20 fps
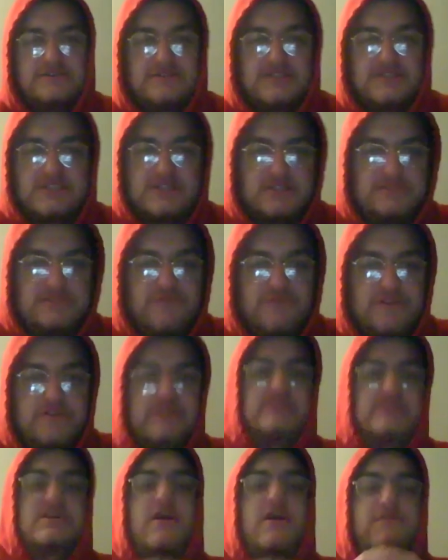Just a
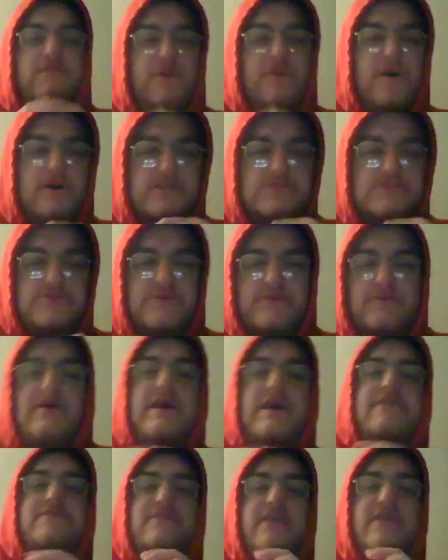really tough loss. We were
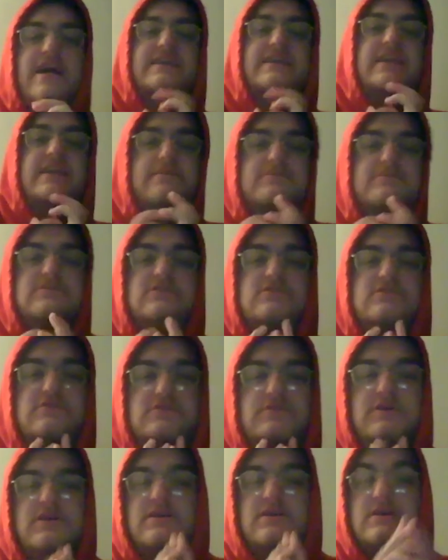live for that game
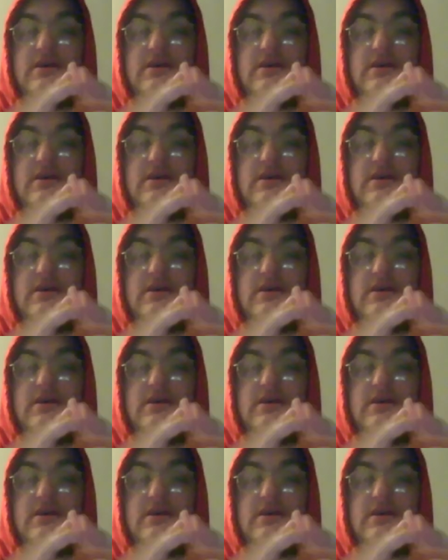too.